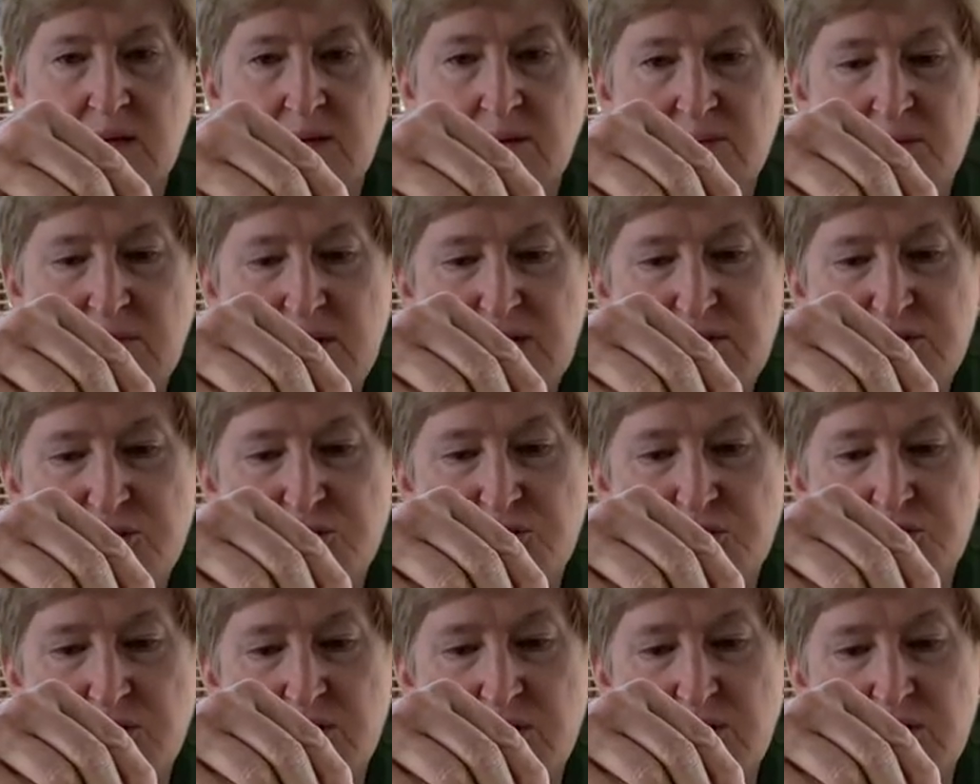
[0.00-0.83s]

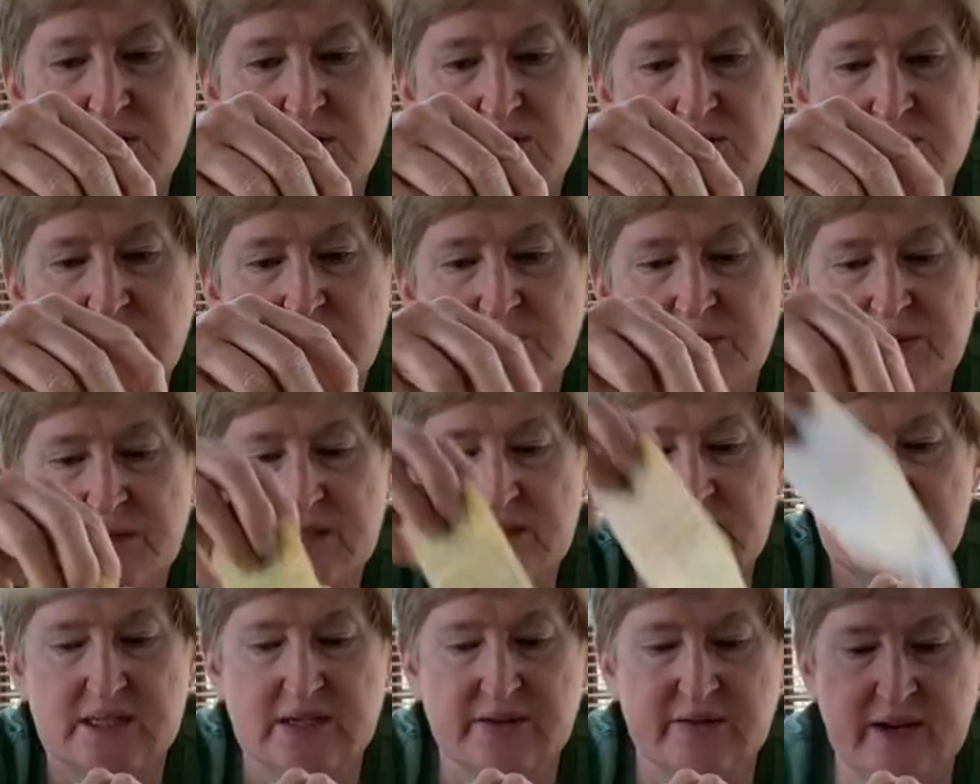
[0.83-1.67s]
Miniature Rose,
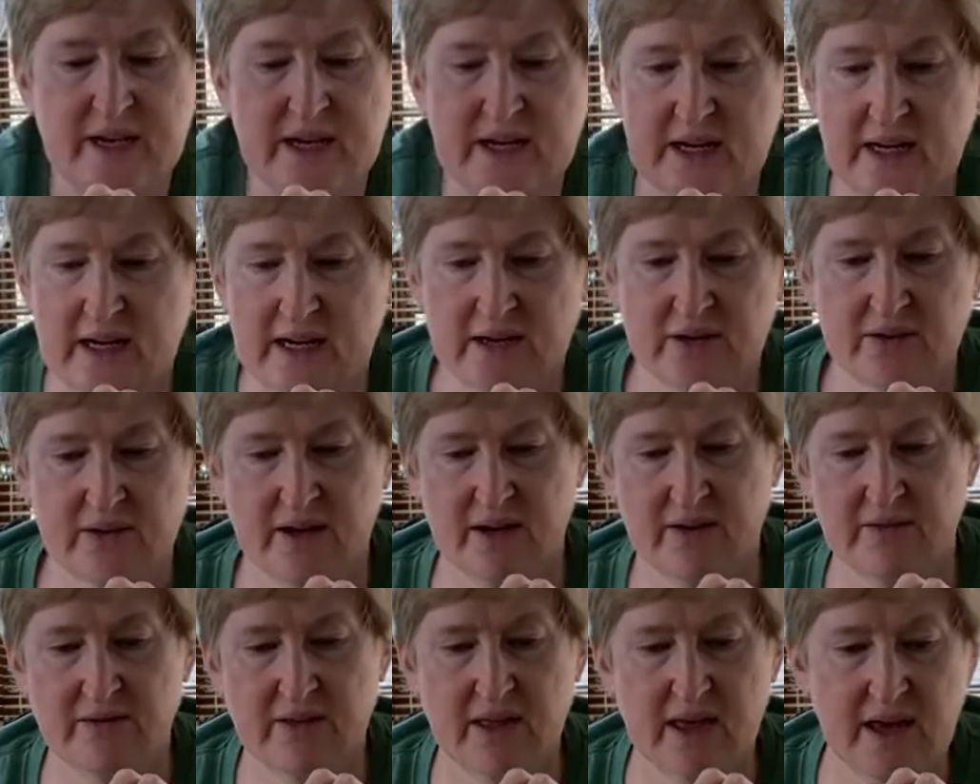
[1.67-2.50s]
pieces of 8. I don't
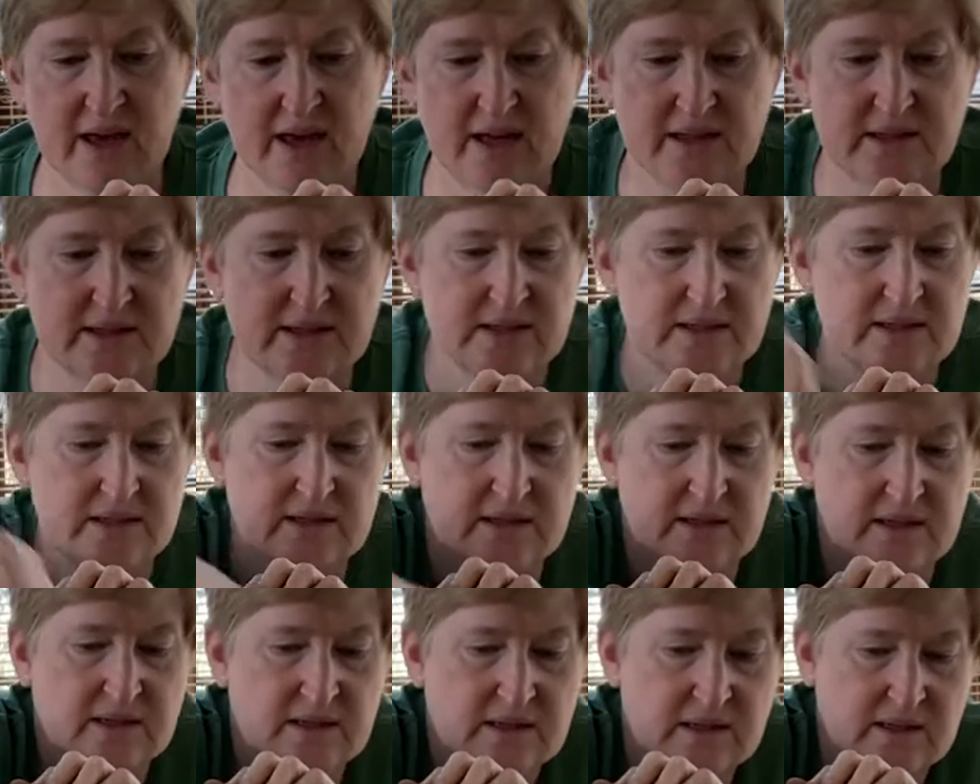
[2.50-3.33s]
have that.
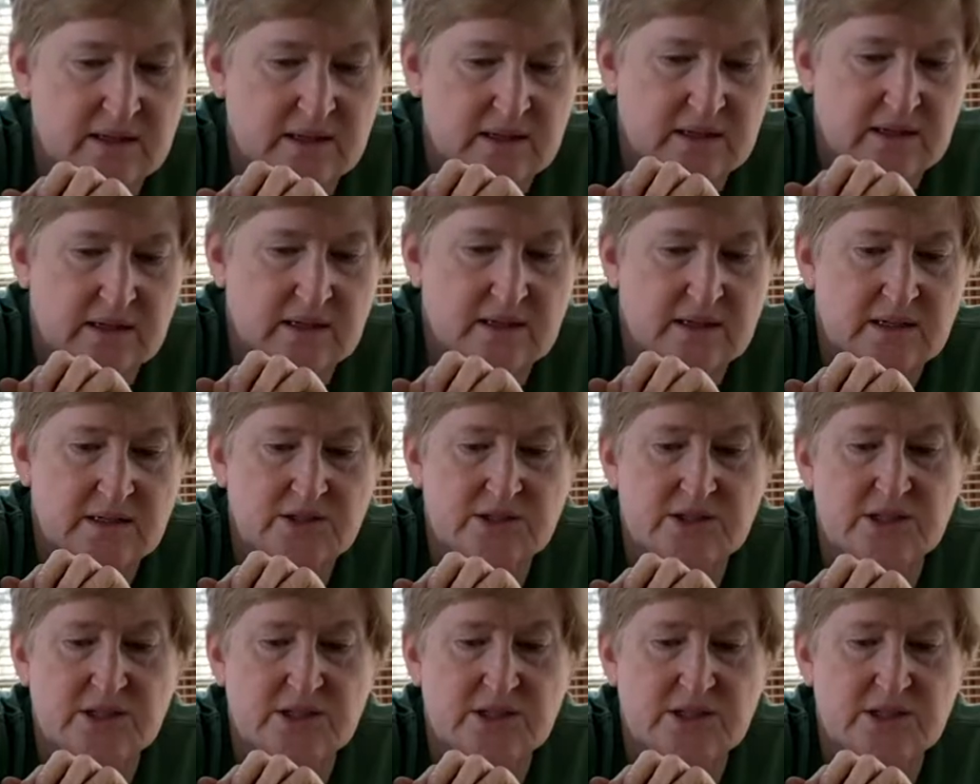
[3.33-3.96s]
Here's